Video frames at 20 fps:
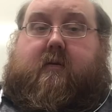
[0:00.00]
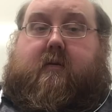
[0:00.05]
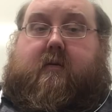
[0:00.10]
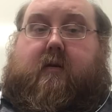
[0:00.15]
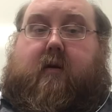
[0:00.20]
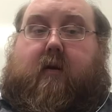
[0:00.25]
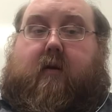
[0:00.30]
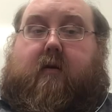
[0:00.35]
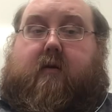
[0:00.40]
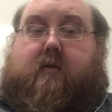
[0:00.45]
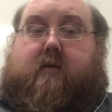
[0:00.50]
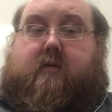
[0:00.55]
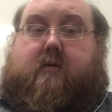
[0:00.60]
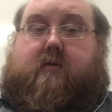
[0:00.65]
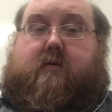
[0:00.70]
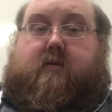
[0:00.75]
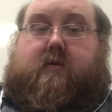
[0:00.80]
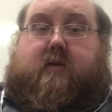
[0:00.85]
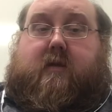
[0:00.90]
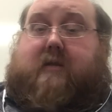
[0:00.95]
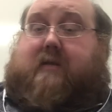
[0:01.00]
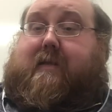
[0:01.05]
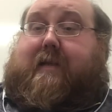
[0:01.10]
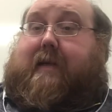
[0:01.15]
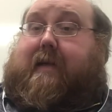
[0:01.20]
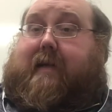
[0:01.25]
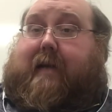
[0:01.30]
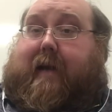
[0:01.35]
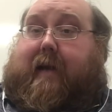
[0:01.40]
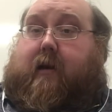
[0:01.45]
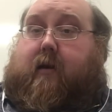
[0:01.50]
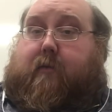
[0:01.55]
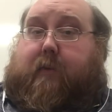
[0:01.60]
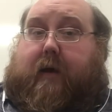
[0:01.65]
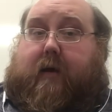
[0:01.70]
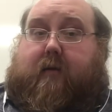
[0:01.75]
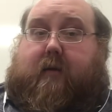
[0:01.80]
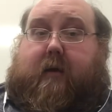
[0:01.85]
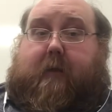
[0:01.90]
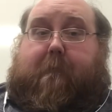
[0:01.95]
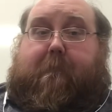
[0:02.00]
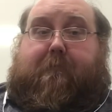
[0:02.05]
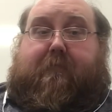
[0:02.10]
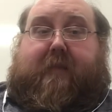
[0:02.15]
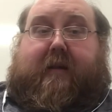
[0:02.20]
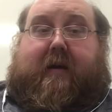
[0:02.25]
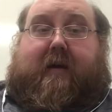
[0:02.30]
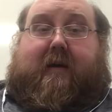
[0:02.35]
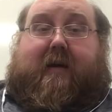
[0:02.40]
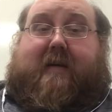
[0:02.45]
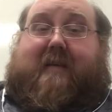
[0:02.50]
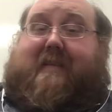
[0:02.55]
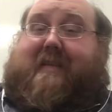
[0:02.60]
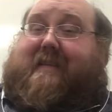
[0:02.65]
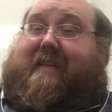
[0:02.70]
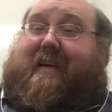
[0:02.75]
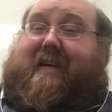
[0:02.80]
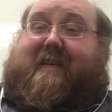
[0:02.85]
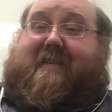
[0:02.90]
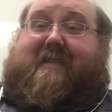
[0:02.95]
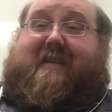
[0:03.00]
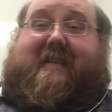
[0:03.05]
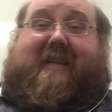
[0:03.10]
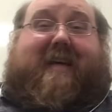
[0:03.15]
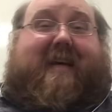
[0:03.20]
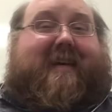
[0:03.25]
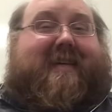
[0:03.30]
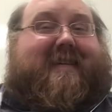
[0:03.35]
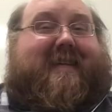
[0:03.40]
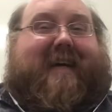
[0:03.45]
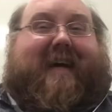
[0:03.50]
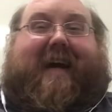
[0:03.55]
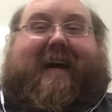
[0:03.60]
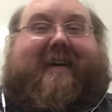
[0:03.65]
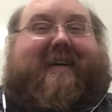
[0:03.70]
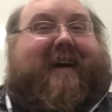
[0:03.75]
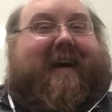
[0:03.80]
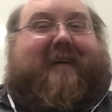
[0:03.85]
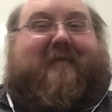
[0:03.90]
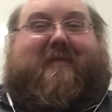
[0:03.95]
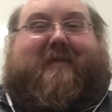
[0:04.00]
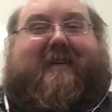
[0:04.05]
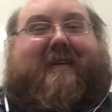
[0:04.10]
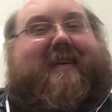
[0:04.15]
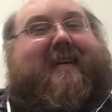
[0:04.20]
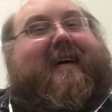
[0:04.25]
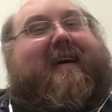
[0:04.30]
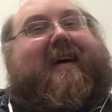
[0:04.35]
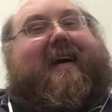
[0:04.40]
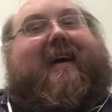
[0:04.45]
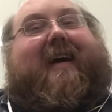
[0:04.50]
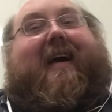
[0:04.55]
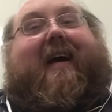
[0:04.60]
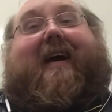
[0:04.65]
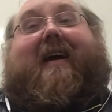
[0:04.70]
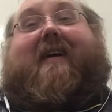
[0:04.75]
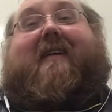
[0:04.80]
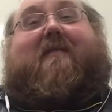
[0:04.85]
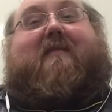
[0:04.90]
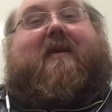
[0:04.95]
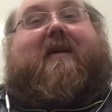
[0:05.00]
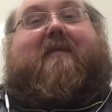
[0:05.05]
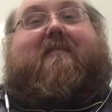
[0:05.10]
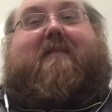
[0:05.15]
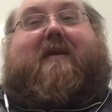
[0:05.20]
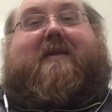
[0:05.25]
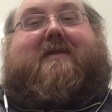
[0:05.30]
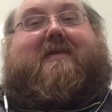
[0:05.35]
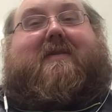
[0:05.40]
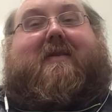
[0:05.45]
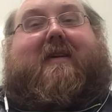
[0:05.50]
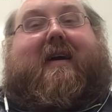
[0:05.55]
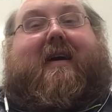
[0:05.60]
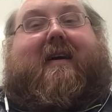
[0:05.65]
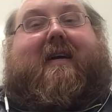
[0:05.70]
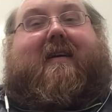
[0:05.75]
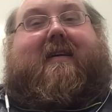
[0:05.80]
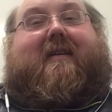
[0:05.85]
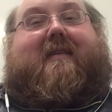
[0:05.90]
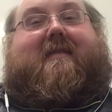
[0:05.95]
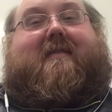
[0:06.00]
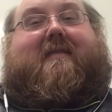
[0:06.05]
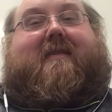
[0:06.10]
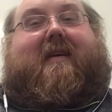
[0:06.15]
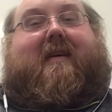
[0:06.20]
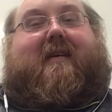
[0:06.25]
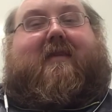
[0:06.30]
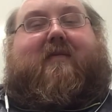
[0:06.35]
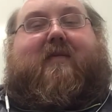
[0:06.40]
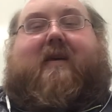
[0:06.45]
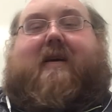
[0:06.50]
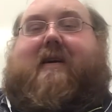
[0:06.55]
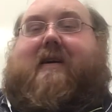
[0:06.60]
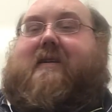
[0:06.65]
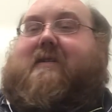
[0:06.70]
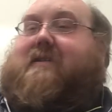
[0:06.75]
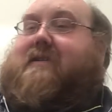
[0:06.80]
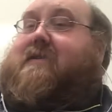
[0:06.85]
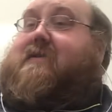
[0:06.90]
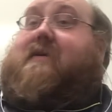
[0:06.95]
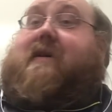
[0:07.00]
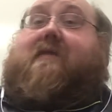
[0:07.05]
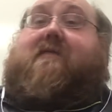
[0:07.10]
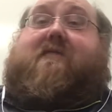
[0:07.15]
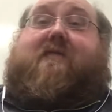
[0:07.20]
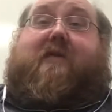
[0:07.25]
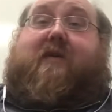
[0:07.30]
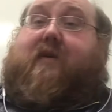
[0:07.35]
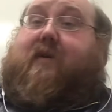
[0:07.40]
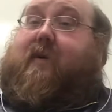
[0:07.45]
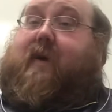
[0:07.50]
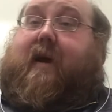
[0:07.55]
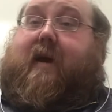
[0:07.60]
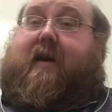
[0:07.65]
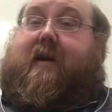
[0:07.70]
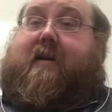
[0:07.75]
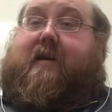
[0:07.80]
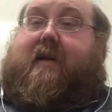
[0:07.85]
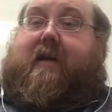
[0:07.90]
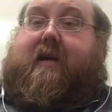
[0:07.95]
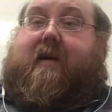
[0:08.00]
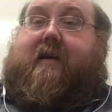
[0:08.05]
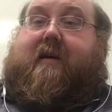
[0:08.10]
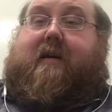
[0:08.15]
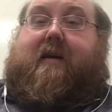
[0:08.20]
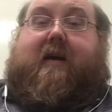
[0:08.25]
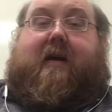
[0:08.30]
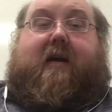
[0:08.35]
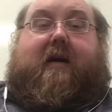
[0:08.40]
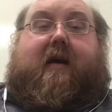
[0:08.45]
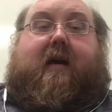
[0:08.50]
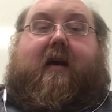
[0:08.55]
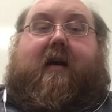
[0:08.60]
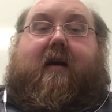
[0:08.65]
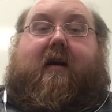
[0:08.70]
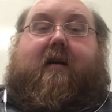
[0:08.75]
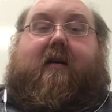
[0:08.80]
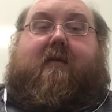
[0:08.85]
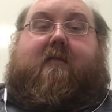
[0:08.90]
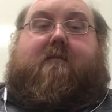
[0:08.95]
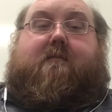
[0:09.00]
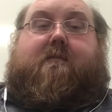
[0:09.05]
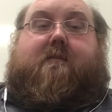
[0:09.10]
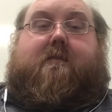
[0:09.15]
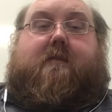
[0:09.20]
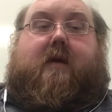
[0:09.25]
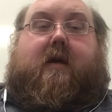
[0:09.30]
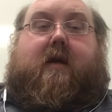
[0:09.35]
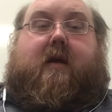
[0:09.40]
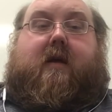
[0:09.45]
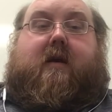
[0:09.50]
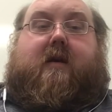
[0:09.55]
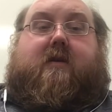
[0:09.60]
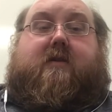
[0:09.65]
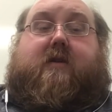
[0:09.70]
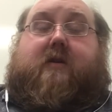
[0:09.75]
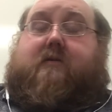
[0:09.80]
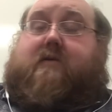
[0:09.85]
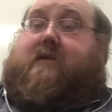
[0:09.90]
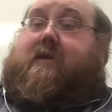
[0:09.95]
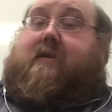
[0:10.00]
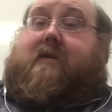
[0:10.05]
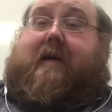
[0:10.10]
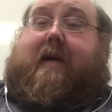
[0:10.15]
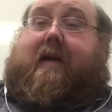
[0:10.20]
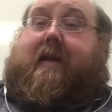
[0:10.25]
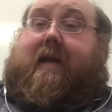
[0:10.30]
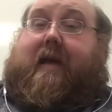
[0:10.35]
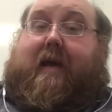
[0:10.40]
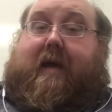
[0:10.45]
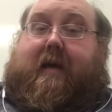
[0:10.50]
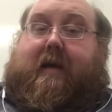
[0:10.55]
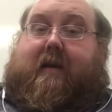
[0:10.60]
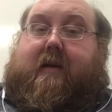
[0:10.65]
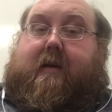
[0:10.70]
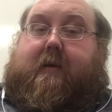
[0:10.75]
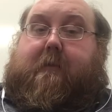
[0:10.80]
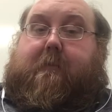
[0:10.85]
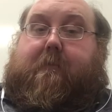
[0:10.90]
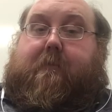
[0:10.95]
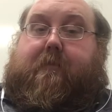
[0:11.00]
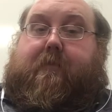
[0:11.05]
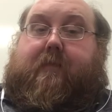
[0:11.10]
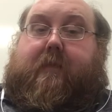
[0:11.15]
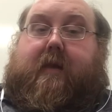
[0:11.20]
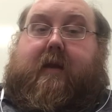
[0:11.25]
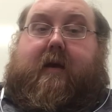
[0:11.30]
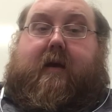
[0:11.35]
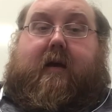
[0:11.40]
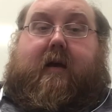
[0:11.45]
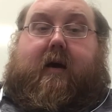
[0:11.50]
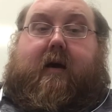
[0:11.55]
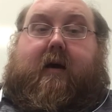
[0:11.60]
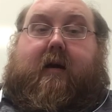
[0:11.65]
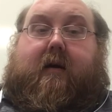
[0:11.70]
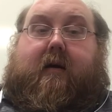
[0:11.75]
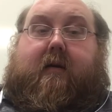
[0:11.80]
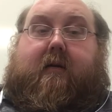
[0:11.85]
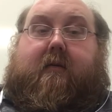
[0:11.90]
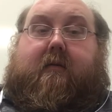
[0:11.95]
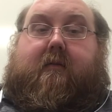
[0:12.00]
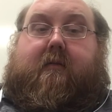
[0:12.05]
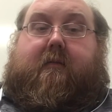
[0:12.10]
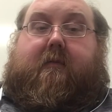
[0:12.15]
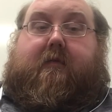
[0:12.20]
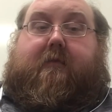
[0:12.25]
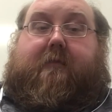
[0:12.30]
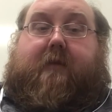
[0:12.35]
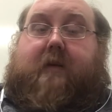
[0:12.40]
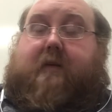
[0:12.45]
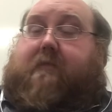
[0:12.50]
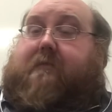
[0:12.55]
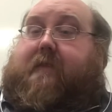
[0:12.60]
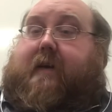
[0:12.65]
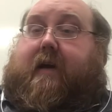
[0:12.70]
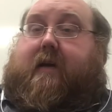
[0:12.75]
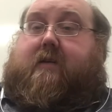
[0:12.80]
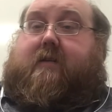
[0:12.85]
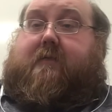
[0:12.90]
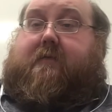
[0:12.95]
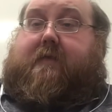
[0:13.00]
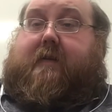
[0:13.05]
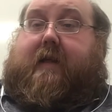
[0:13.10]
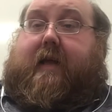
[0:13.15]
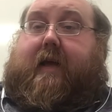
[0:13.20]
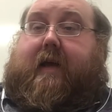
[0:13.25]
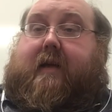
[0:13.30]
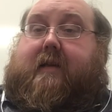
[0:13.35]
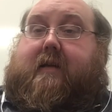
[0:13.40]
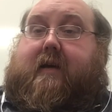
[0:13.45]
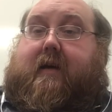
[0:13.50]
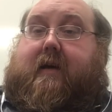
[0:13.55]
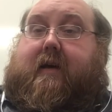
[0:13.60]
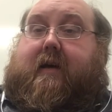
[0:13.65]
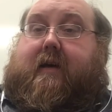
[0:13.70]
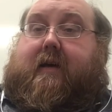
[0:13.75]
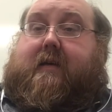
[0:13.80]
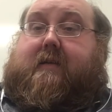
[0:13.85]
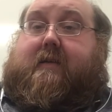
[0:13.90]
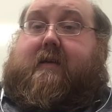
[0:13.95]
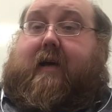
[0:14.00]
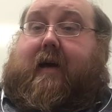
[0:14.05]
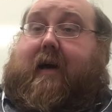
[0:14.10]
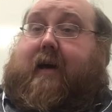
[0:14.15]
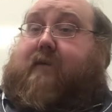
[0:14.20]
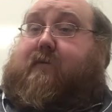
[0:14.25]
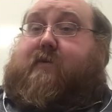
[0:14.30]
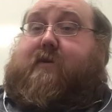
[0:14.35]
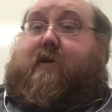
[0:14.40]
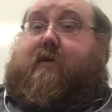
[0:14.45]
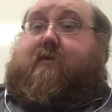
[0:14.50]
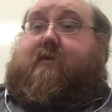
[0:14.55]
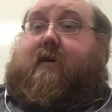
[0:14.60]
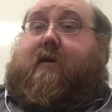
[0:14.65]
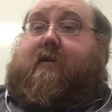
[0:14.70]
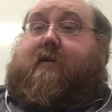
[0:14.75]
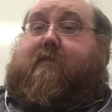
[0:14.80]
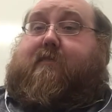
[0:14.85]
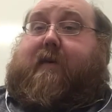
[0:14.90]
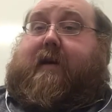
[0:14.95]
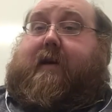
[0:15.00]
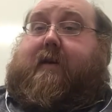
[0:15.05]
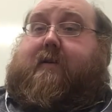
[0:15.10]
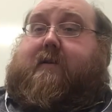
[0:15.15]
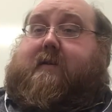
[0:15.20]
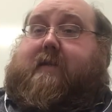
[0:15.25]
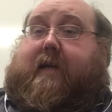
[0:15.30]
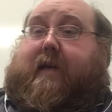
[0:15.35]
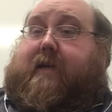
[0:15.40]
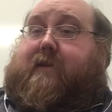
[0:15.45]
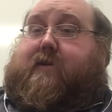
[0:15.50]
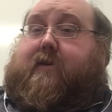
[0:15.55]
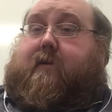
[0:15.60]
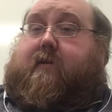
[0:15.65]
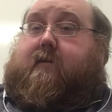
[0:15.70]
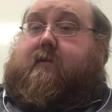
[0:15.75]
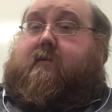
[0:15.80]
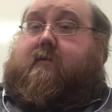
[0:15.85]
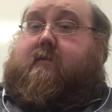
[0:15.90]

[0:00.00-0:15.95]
or just didn't care about them. As it's actually the exact opposite. I am going to miss you guys in ways that you have no idea. So to that end, Fun factor for that is that I will no longer be your teacher